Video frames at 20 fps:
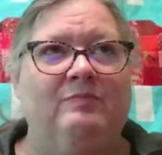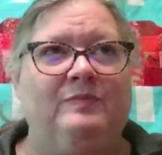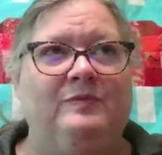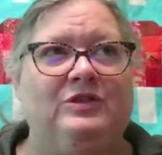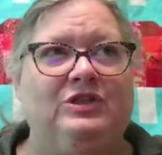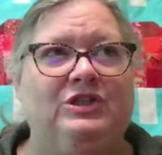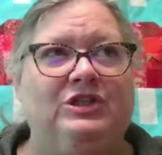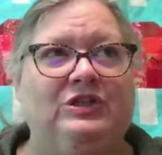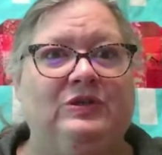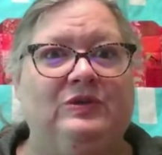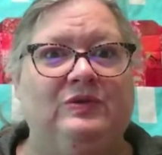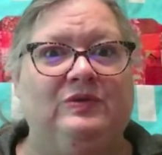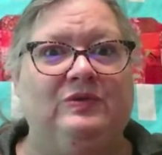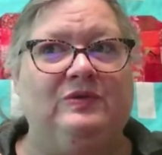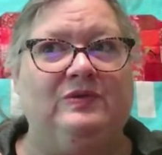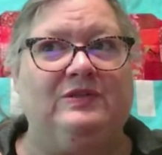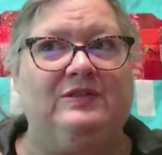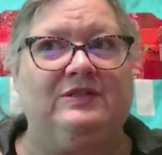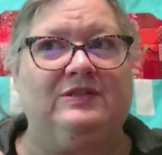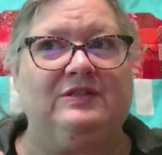
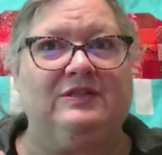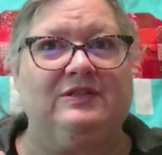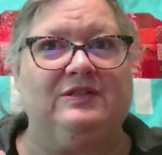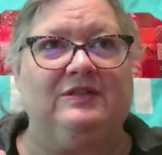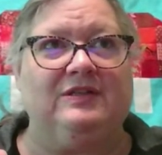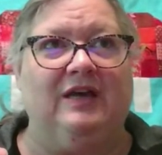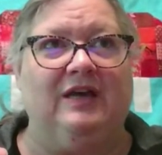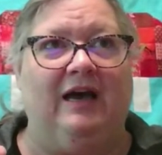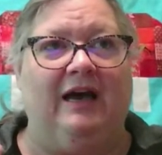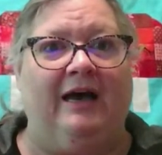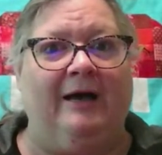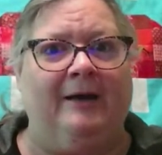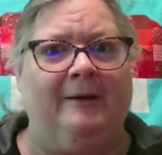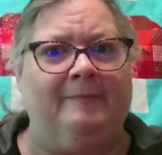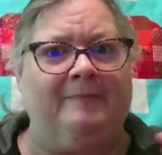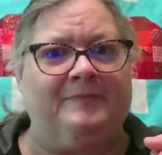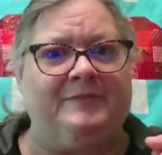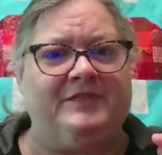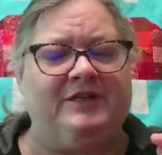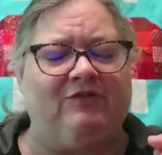choose
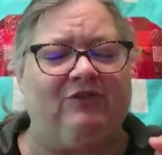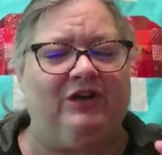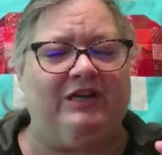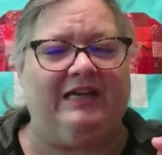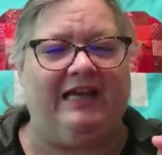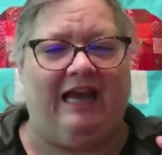different